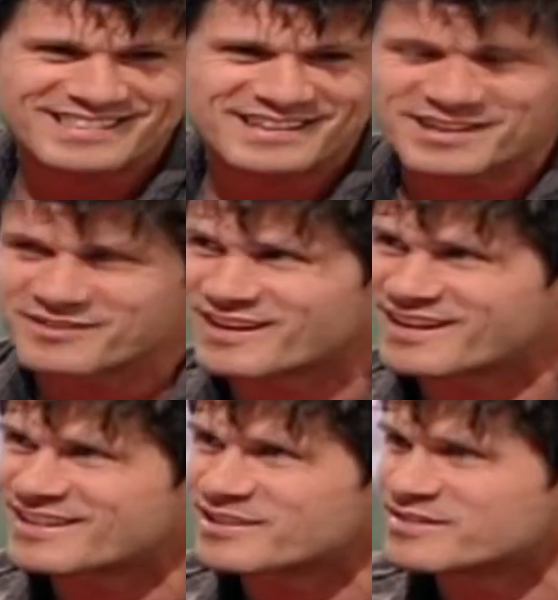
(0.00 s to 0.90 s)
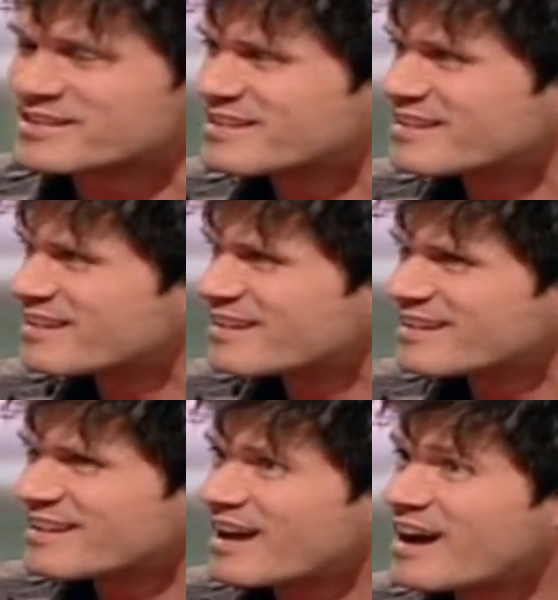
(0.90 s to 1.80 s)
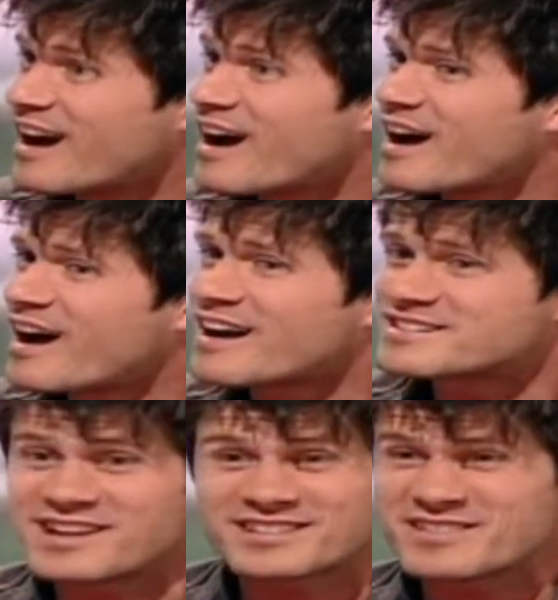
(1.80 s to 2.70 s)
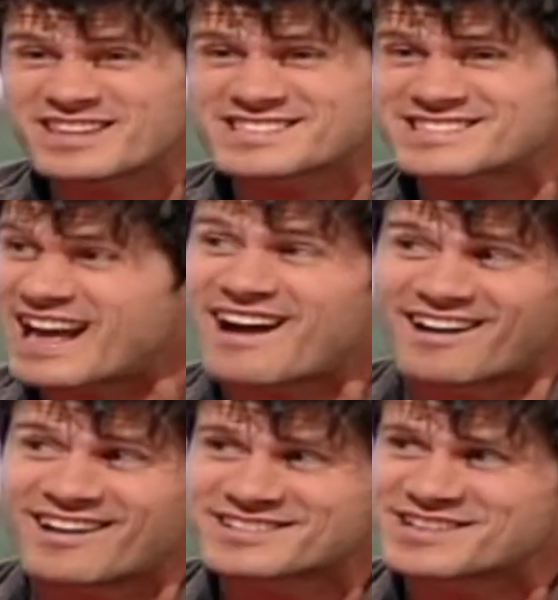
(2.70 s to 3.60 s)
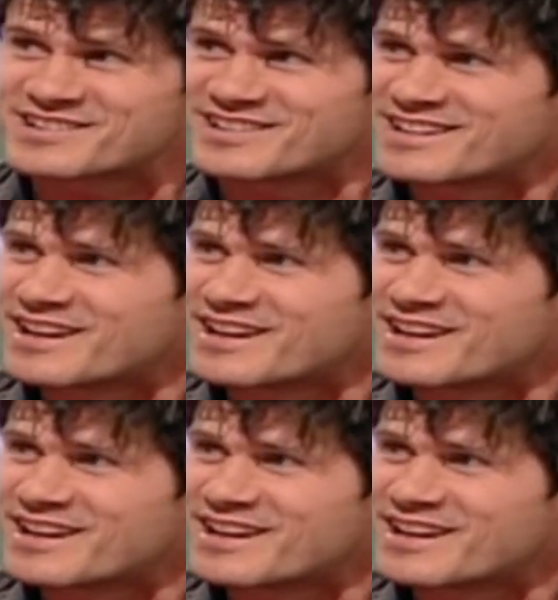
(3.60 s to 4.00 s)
I think you've. Uh, it's you've, not that hard, is it? Uh, I, I don't think it's that it's four hard. Strings. No.